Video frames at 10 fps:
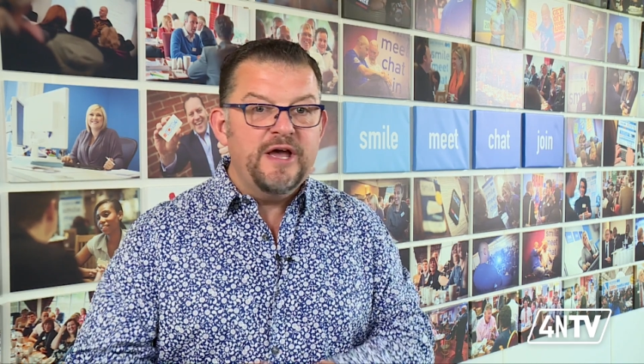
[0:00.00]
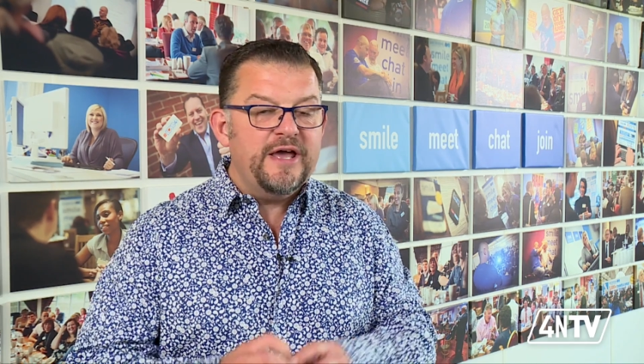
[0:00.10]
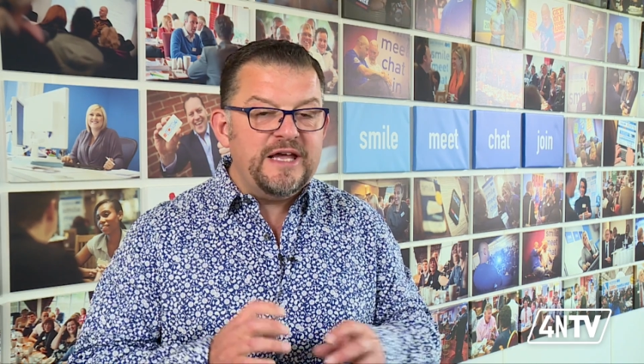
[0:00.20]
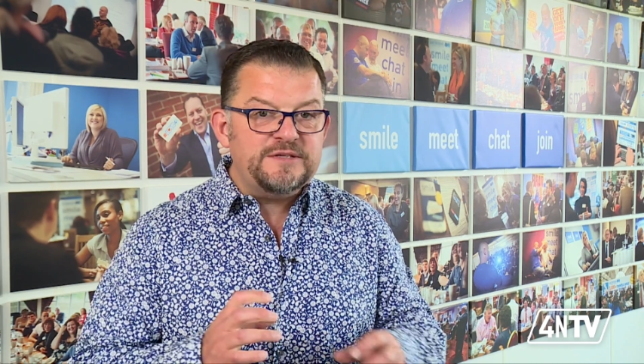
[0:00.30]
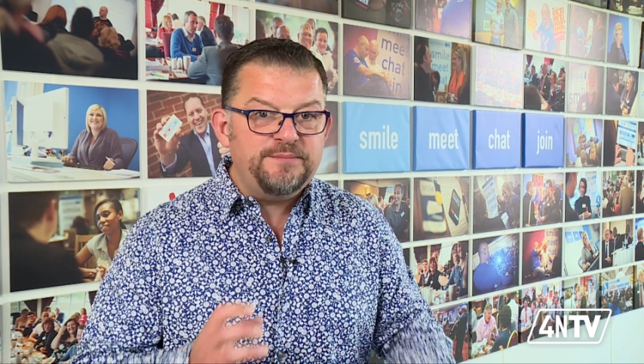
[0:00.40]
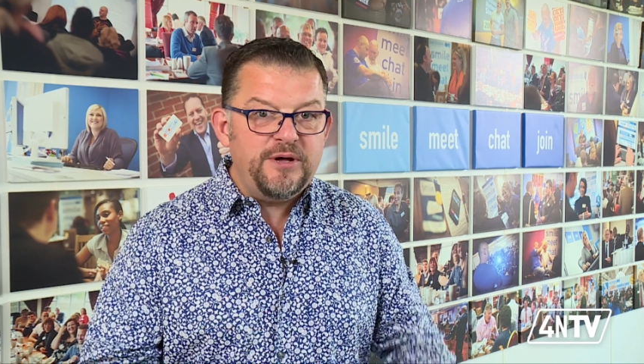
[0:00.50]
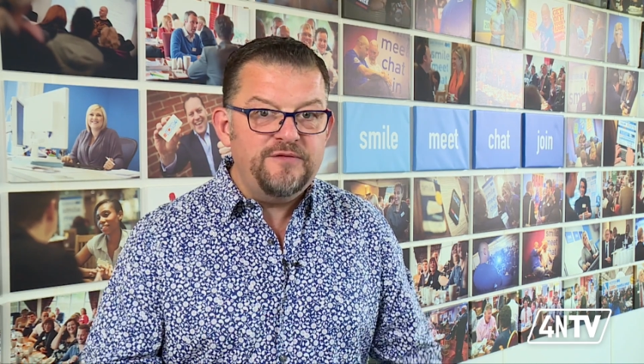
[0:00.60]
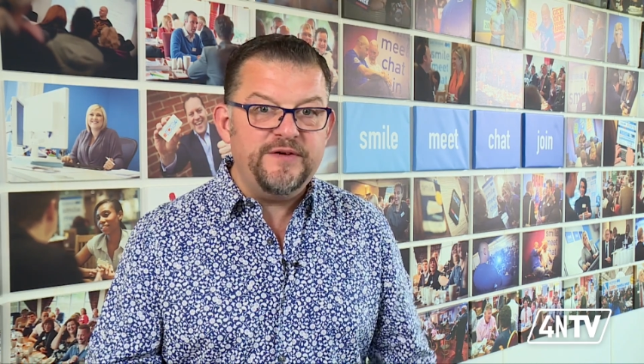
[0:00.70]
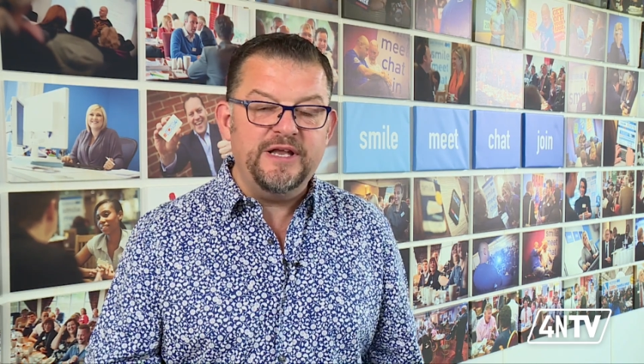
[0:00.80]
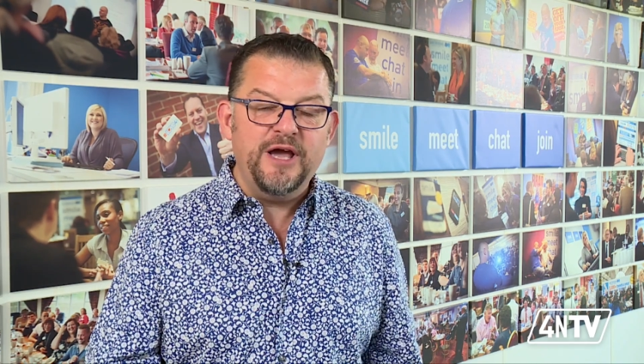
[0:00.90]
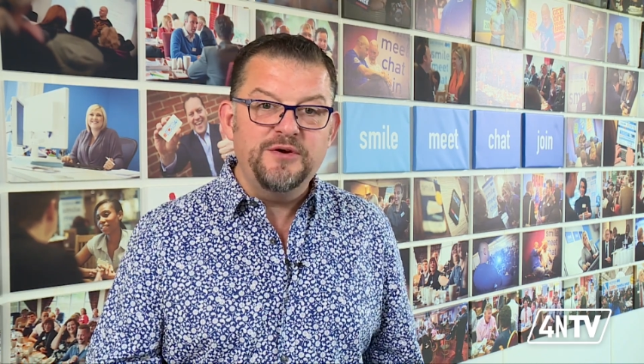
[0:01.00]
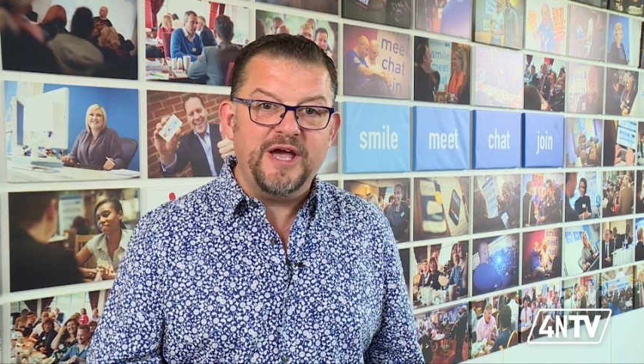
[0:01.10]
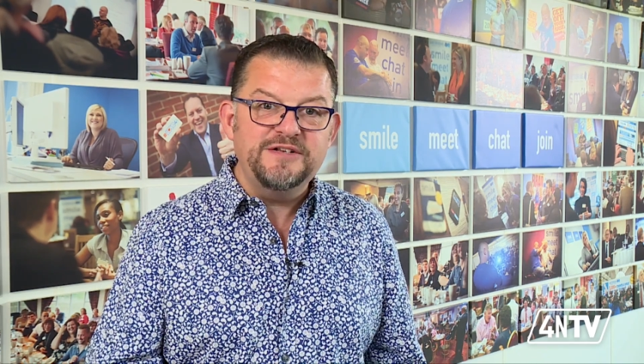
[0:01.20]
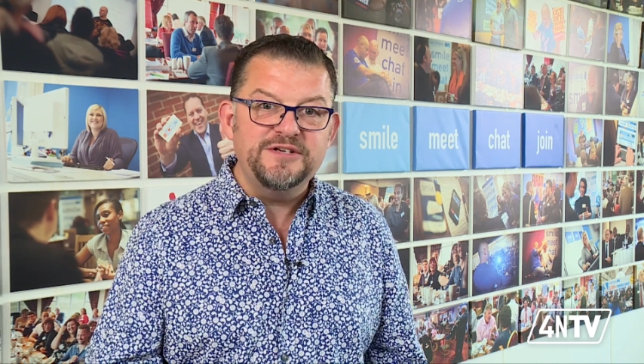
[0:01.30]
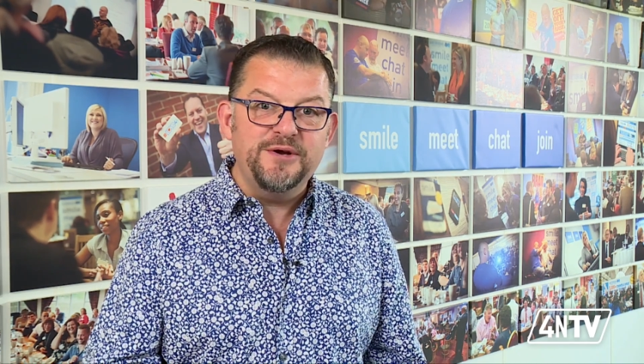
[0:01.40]
It's perfectly
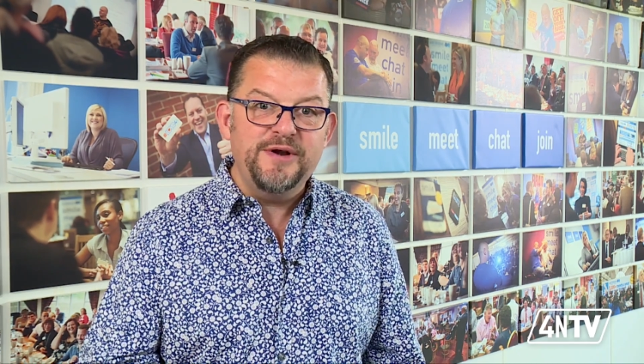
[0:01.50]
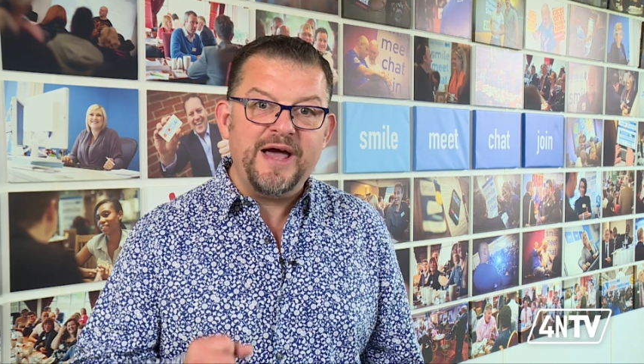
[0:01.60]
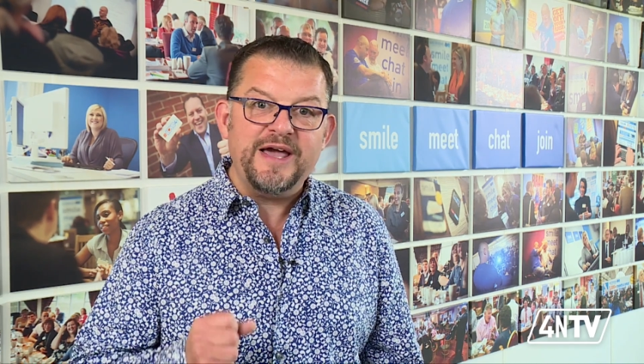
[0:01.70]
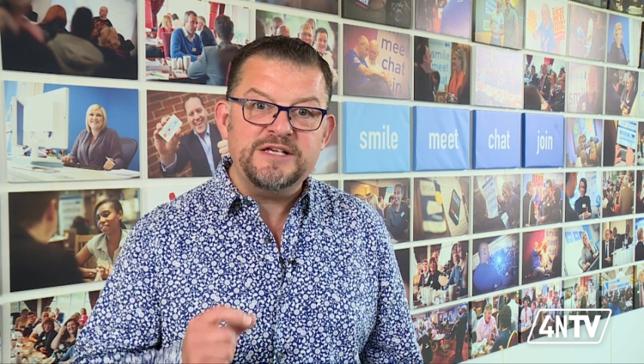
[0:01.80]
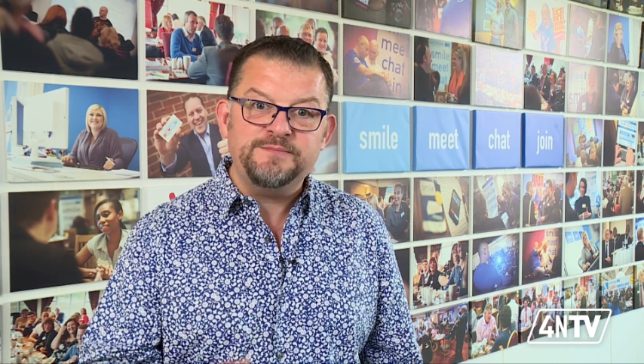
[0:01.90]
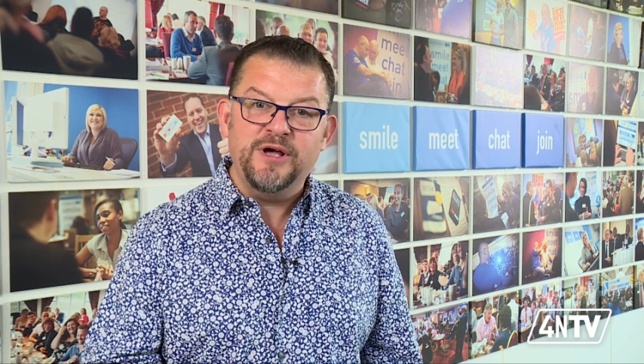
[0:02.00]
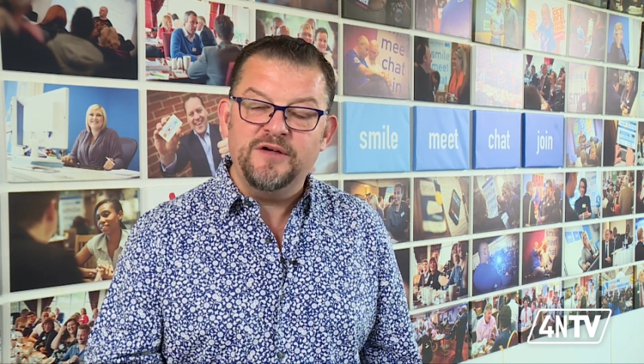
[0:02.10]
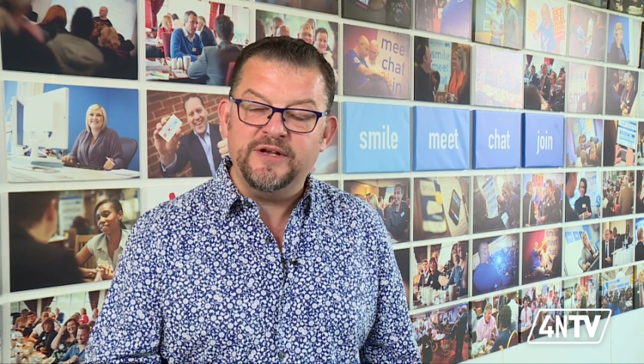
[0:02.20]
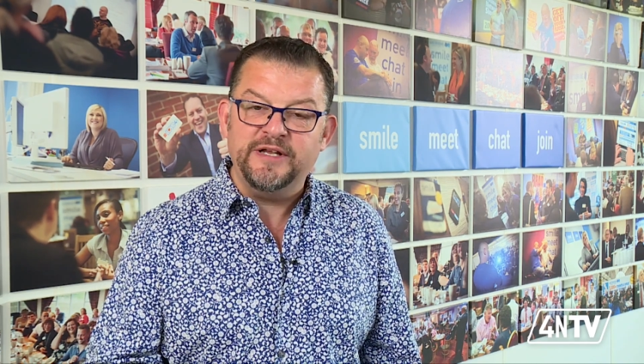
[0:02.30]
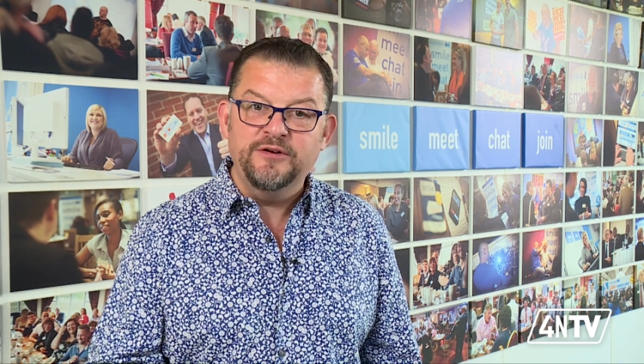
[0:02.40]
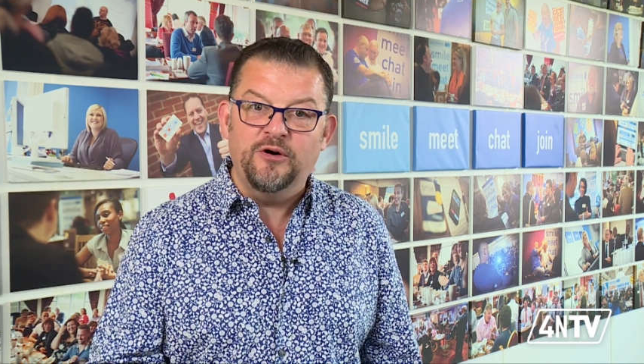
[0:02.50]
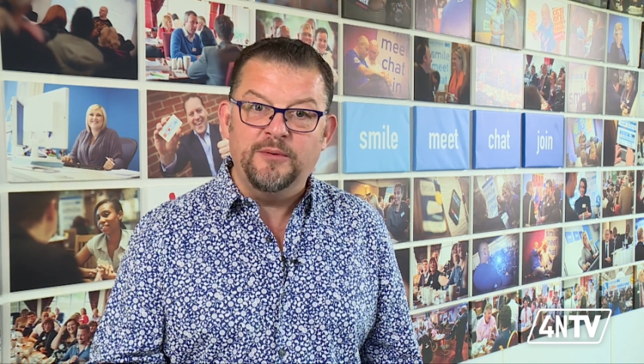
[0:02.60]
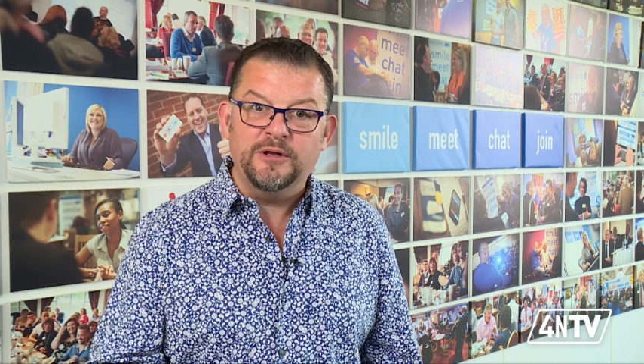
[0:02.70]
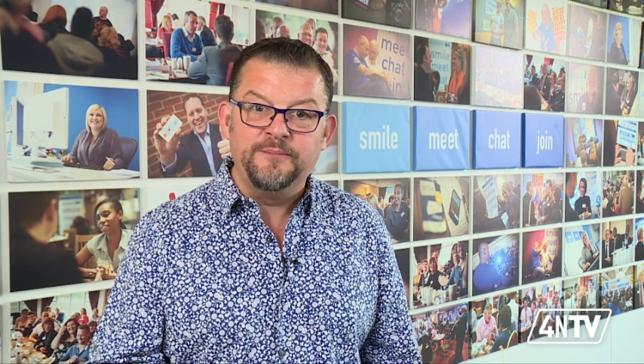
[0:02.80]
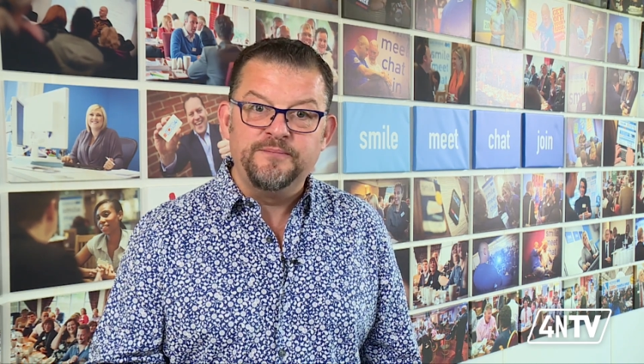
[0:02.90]
okay to do that. It's perfectly
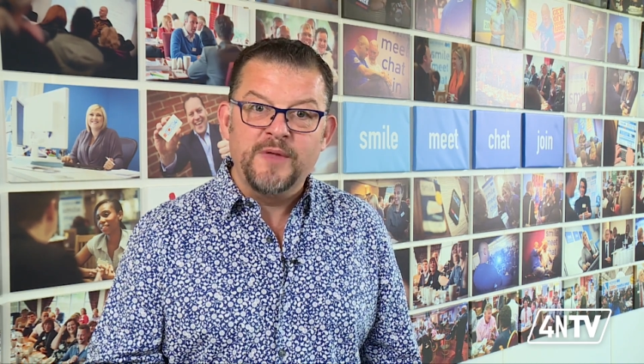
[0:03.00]
normal.